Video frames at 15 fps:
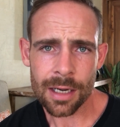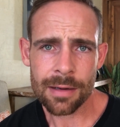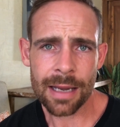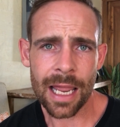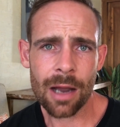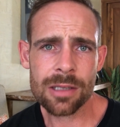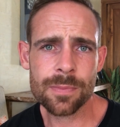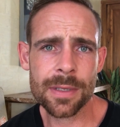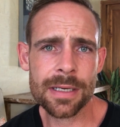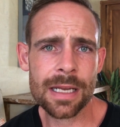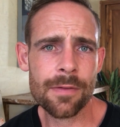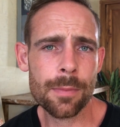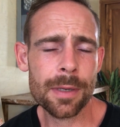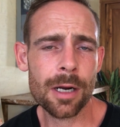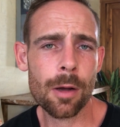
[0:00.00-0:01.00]
Now has
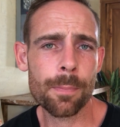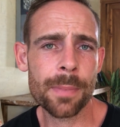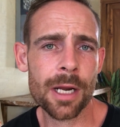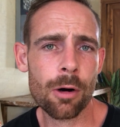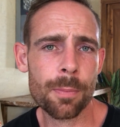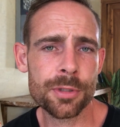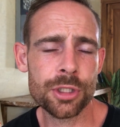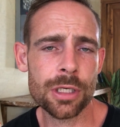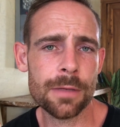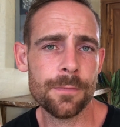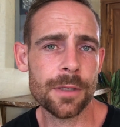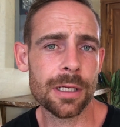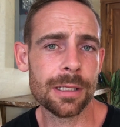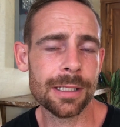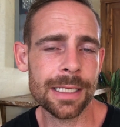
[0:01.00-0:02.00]
never been a better opportunity
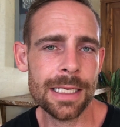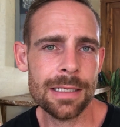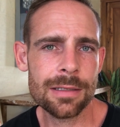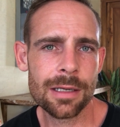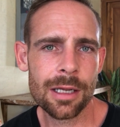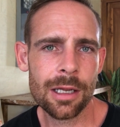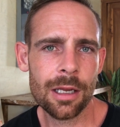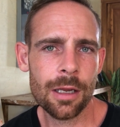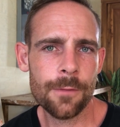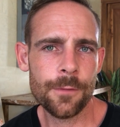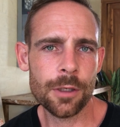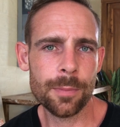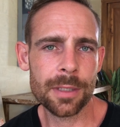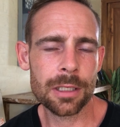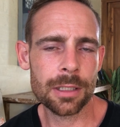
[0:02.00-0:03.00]
for you to lead, for
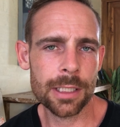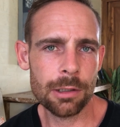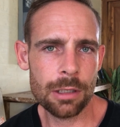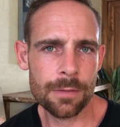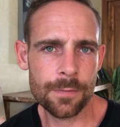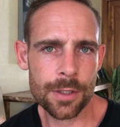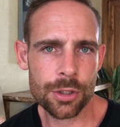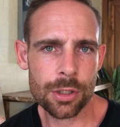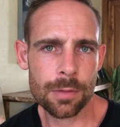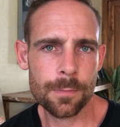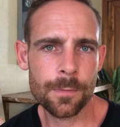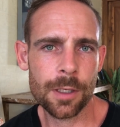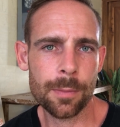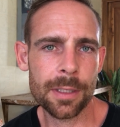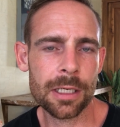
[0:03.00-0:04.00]
you to be clear on your vision,
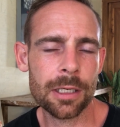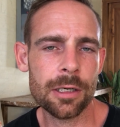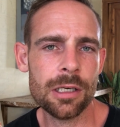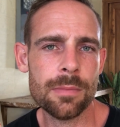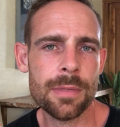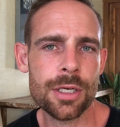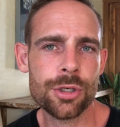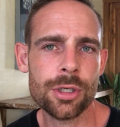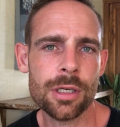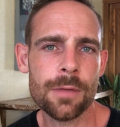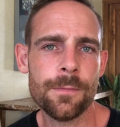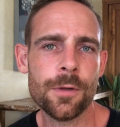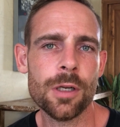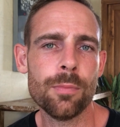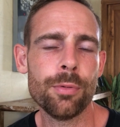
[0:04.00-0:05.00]
for you to be clear on your mission,
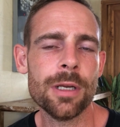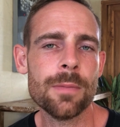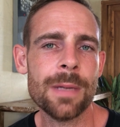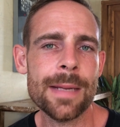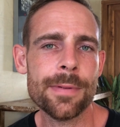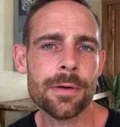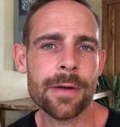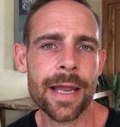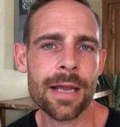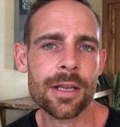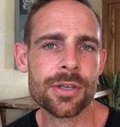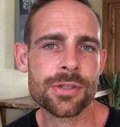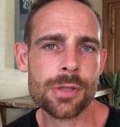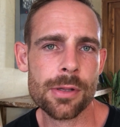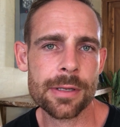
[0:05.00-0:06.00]
and for you to bring people around
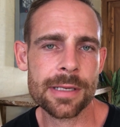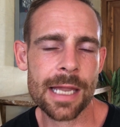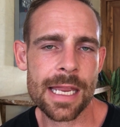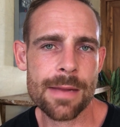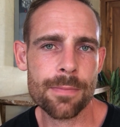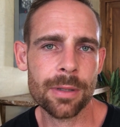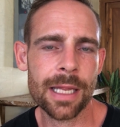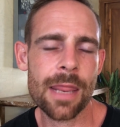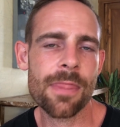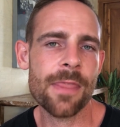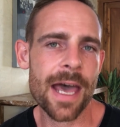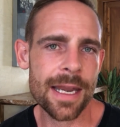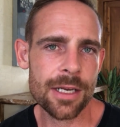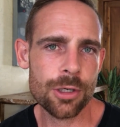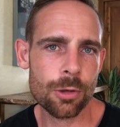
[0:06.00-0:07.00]
a solid game plan.
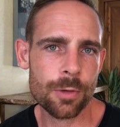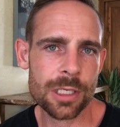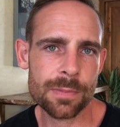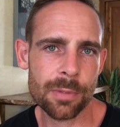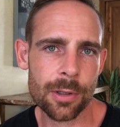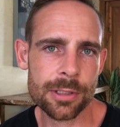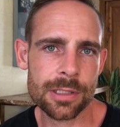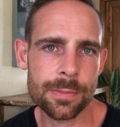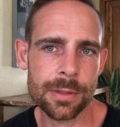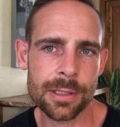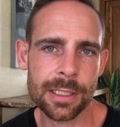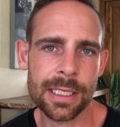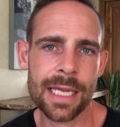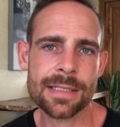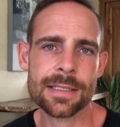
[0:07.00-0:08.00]
That is your
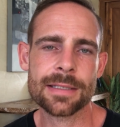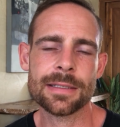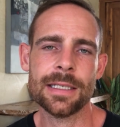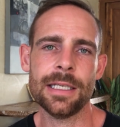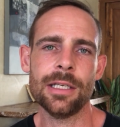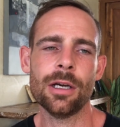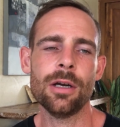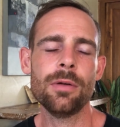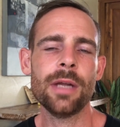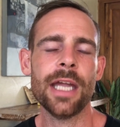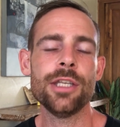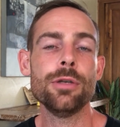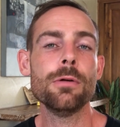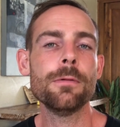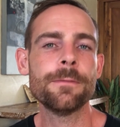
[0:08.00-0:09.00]
responsibility as a CEO,
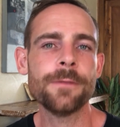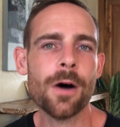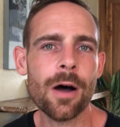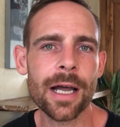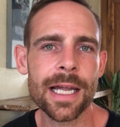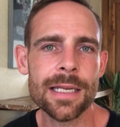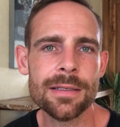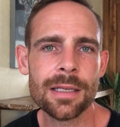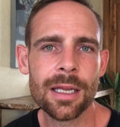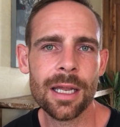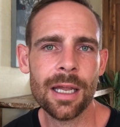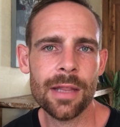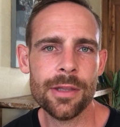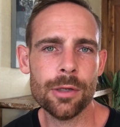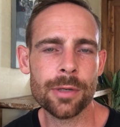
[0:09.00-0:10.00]
and you'll find
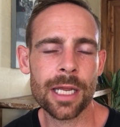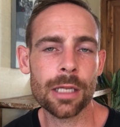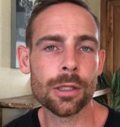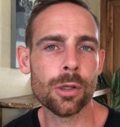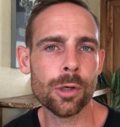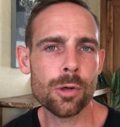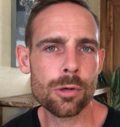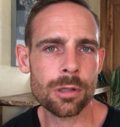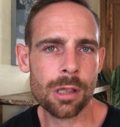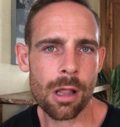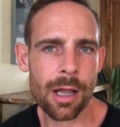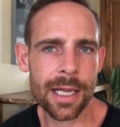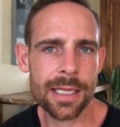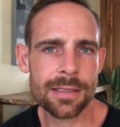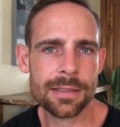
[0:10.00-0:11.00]
that you'll get loyal
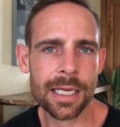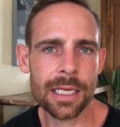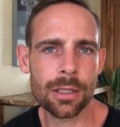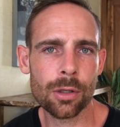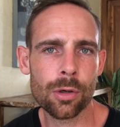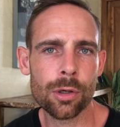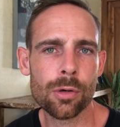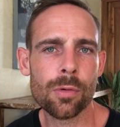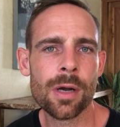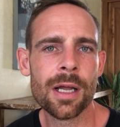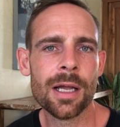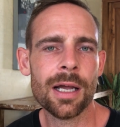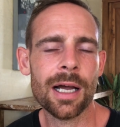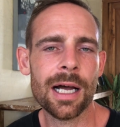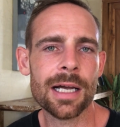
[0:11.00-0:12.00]
clients and loyal
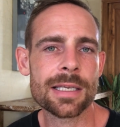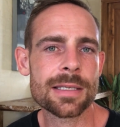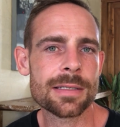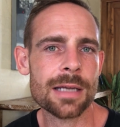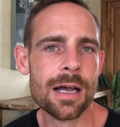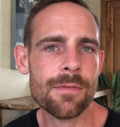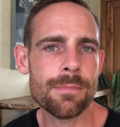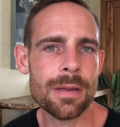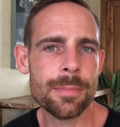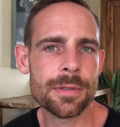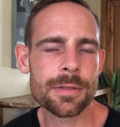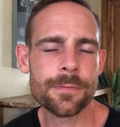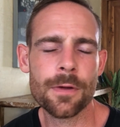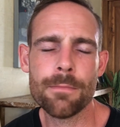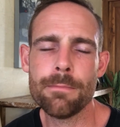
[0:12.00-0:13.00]
staff
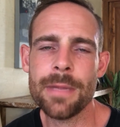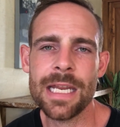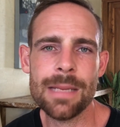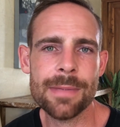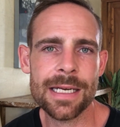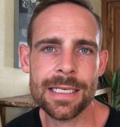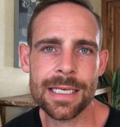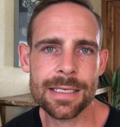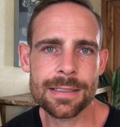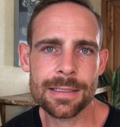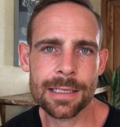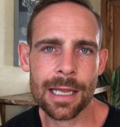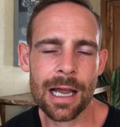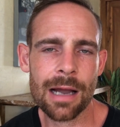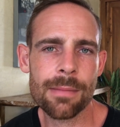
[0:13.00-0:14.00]
members for many, many years
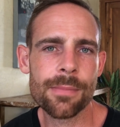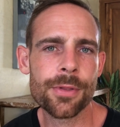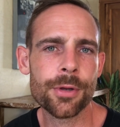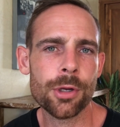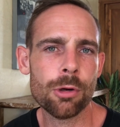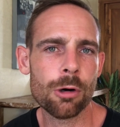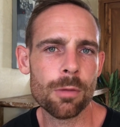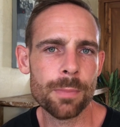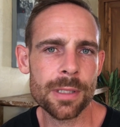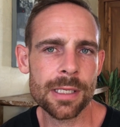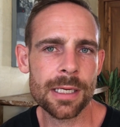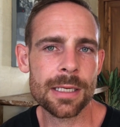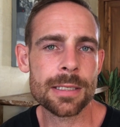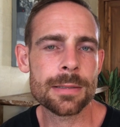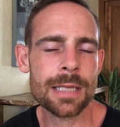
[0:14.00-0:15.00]
to come through your
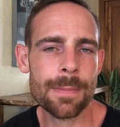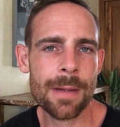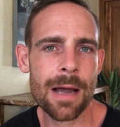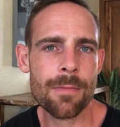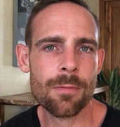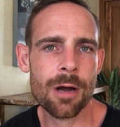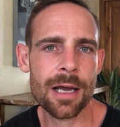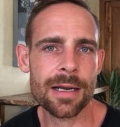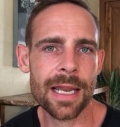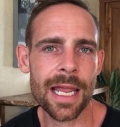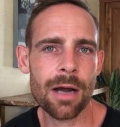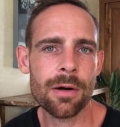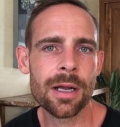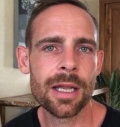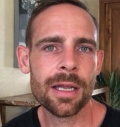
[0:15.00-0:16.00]
ability to step up right
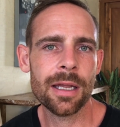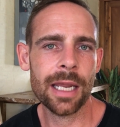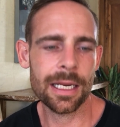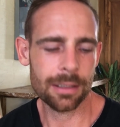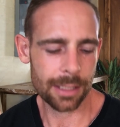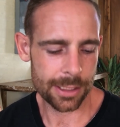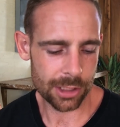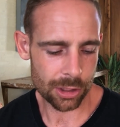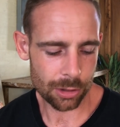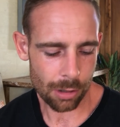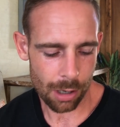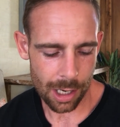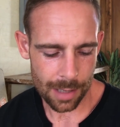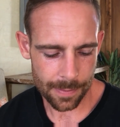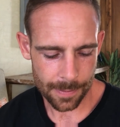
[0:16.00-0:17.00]
now and lead your
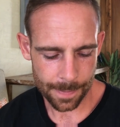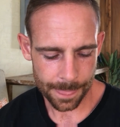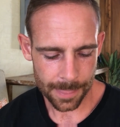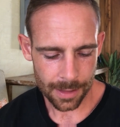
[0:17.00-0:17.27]
tribe.